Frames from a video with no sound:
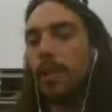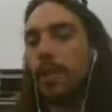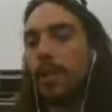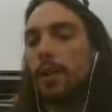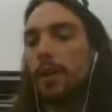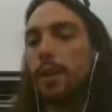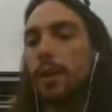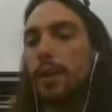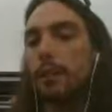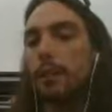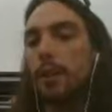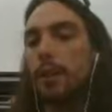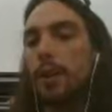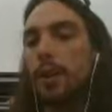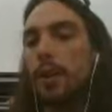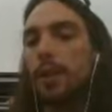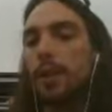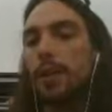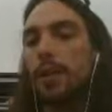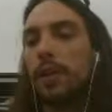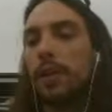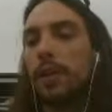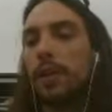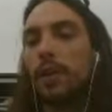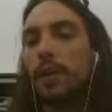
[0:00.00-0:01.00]
Number
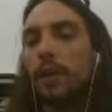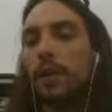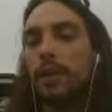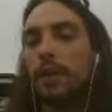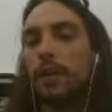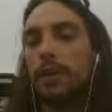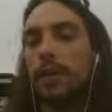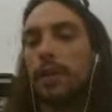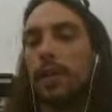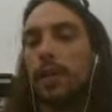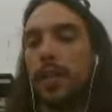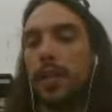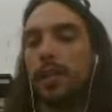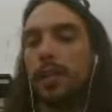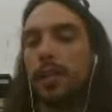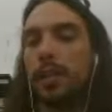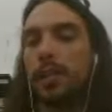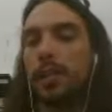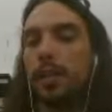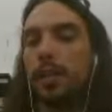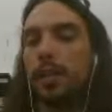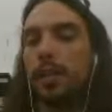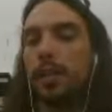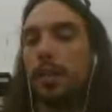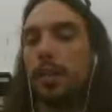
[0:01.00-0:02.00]
one, the
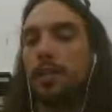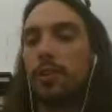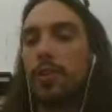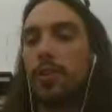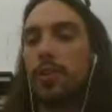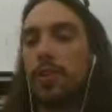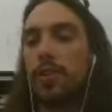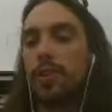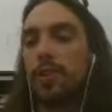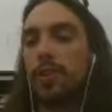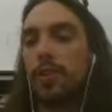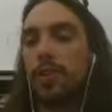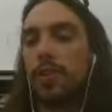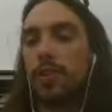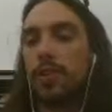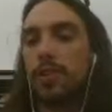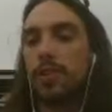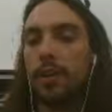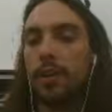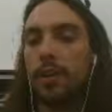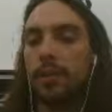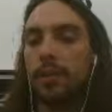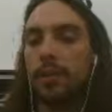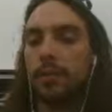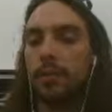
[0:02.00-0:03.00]
solar energy
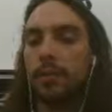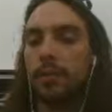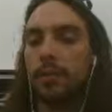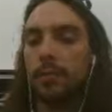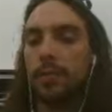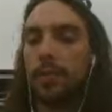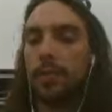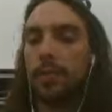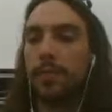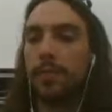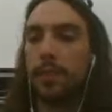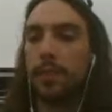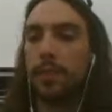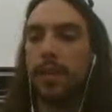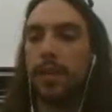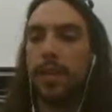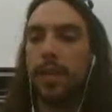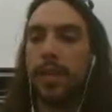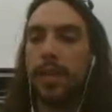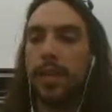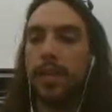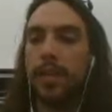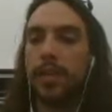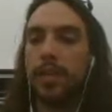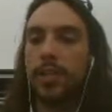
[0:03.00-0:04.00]
reaches the Earth's surface via
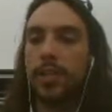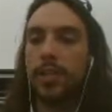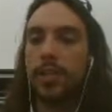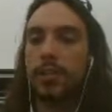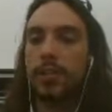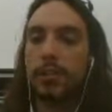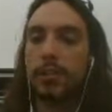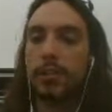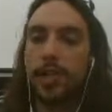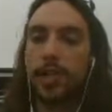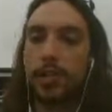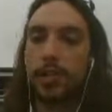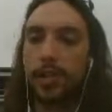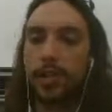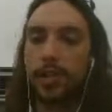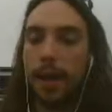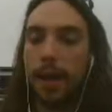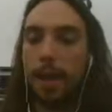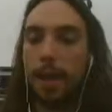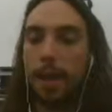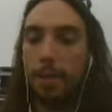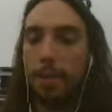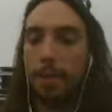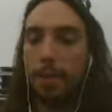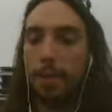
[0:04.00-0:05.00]
radiation. We know
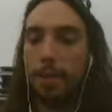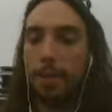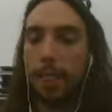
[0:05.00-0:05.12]
that.